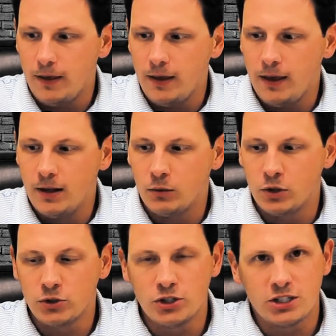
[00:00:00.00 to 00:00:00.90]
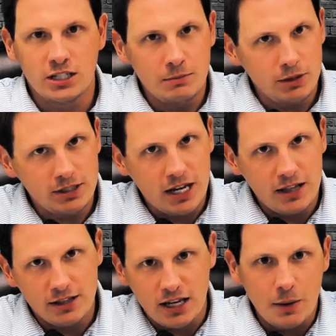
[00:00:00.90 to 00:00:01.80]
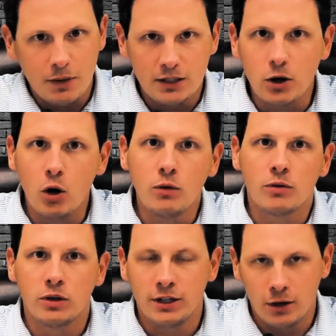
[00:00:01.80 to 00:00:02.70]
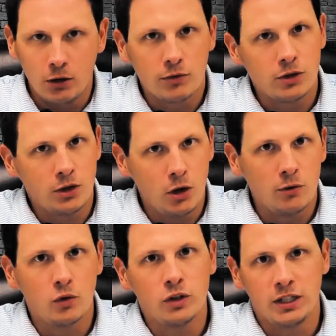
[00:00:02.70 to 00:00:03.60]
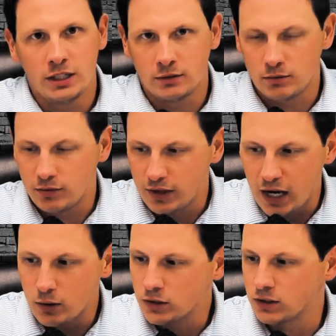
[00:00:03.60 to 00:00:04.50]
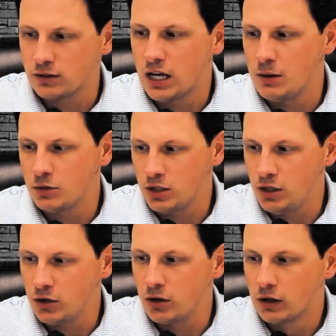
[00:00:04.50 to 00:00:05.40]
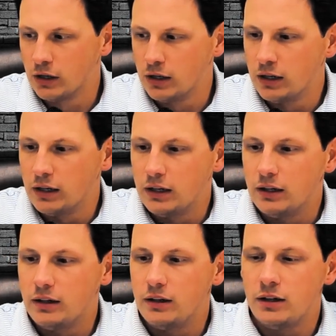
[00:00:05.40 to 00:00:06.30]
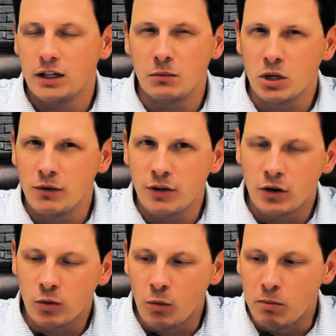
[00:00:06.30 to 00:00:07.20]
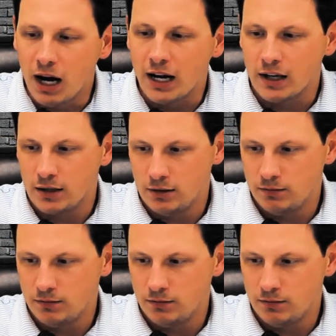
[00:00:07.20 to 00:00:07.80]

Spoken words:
And when you're just simply saying the same things over and over and over again, thousands of times a year, it can become very robotic.